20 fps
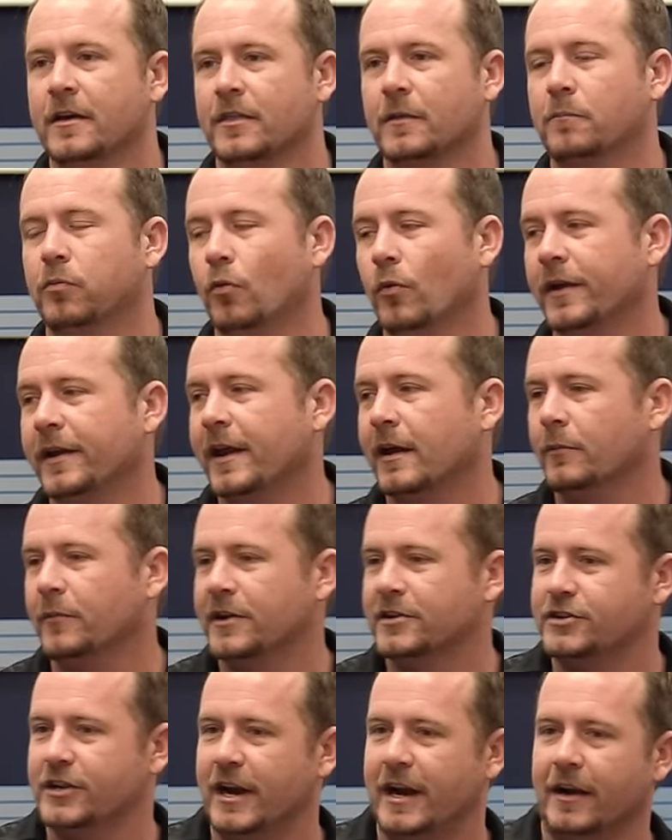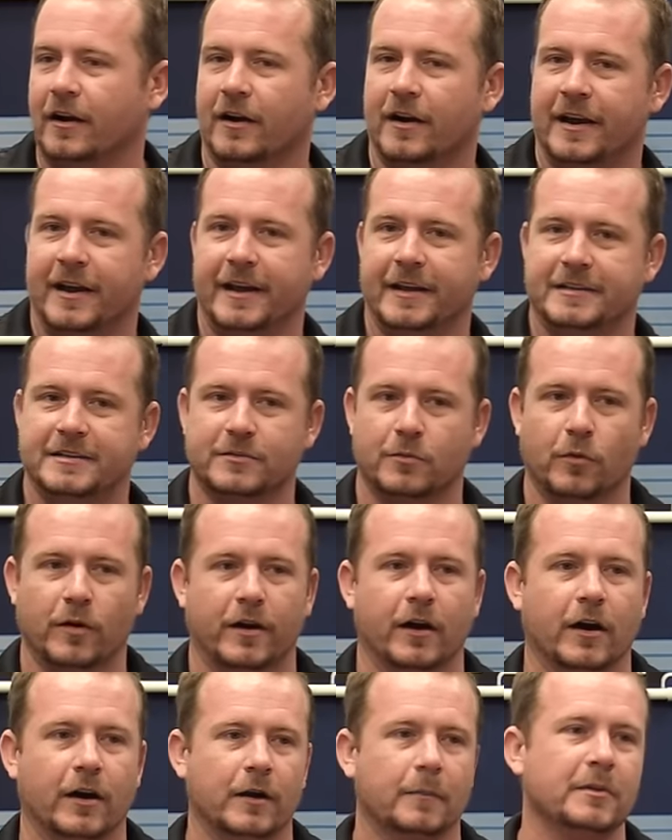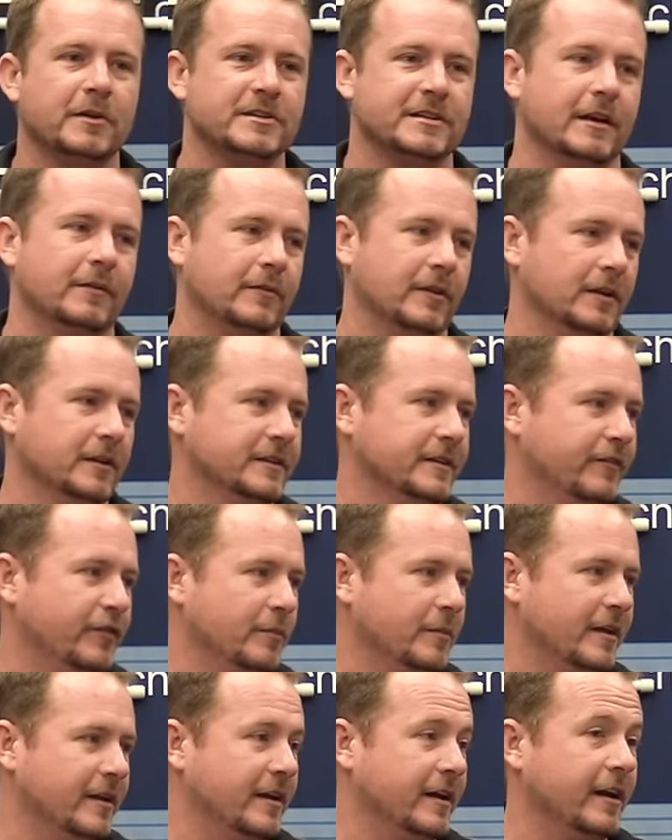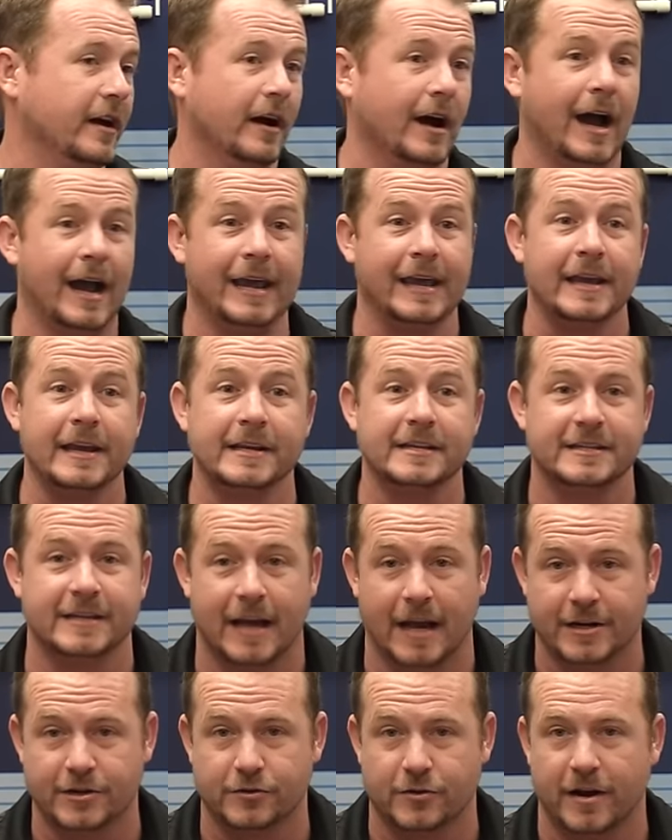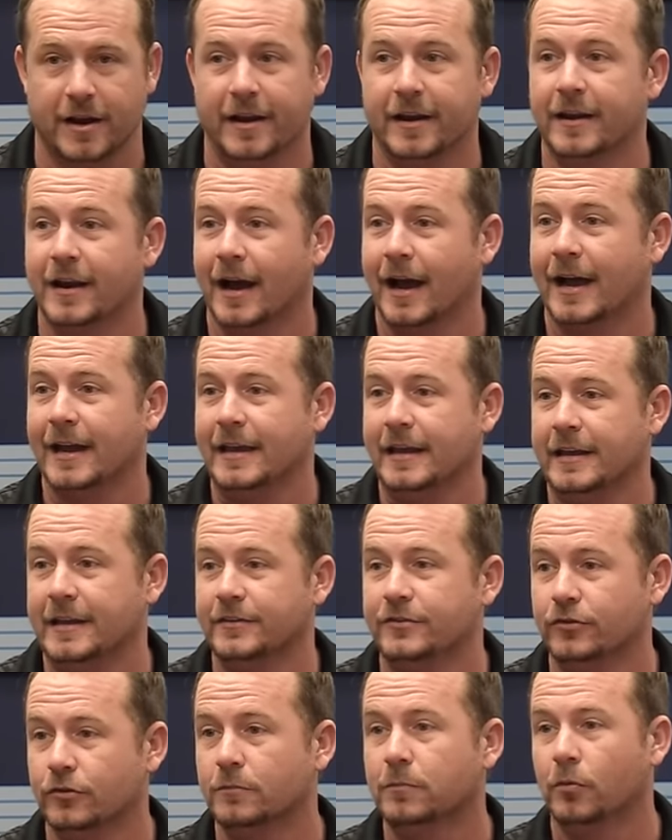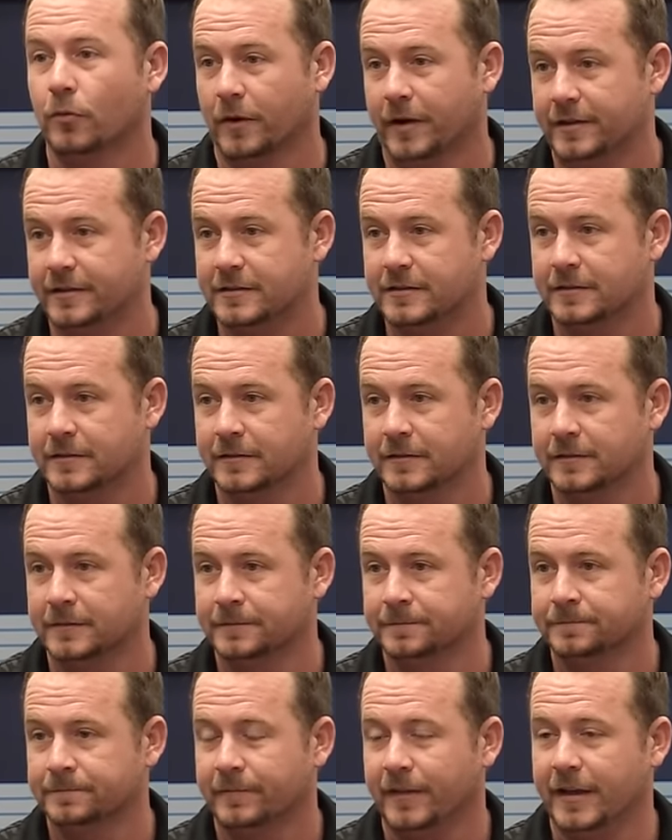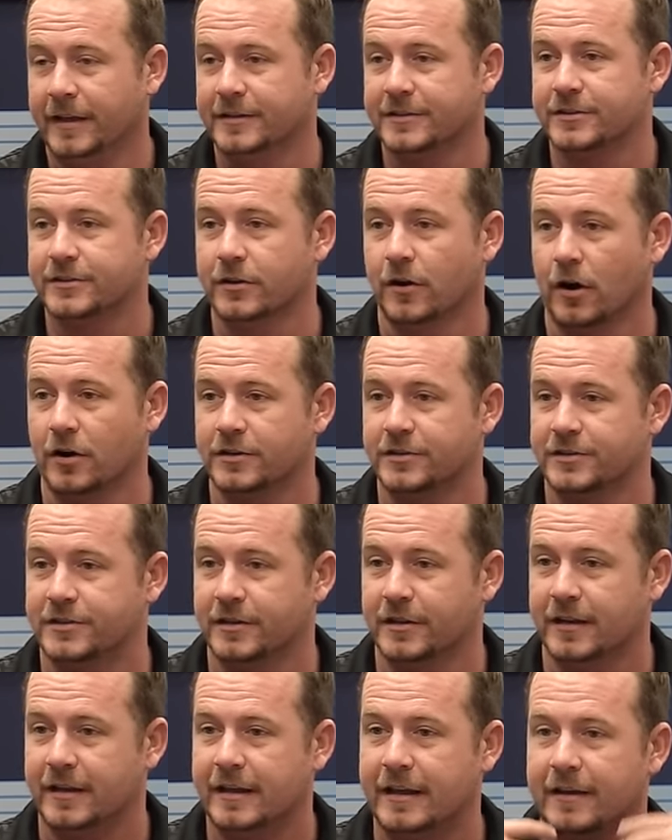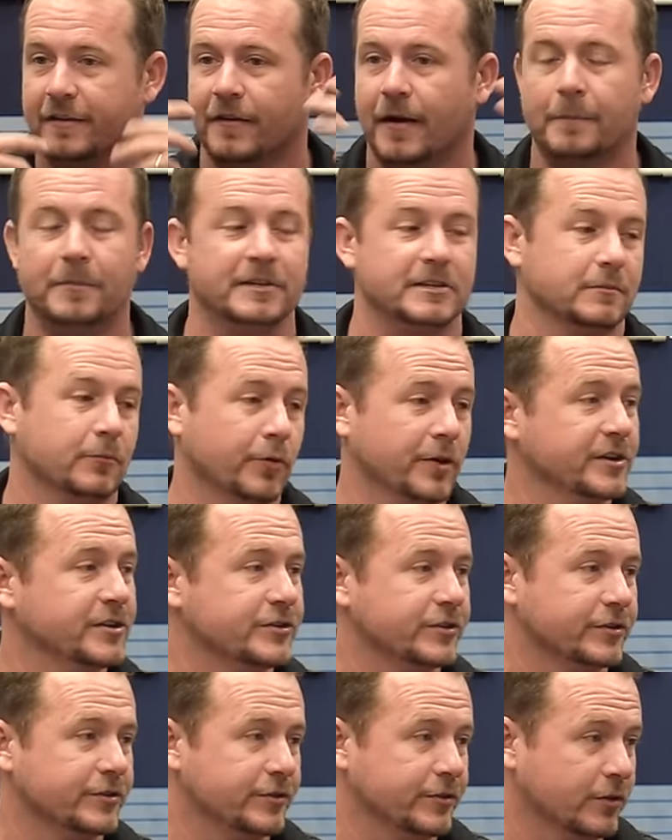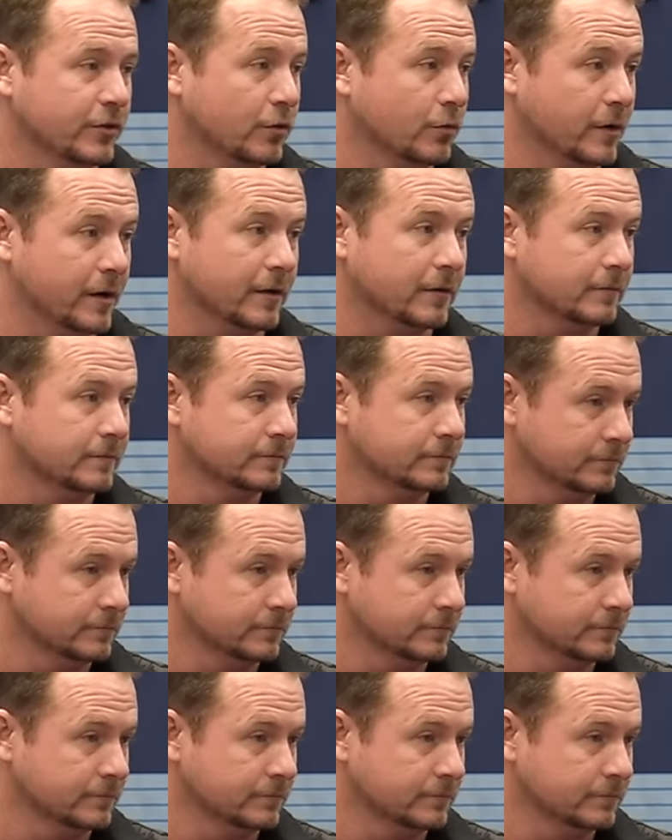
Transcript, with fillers: The point at which air hits one hundred percent relative humidity, that is saturated, that is dew point, it starts to give up its moisture to the coil.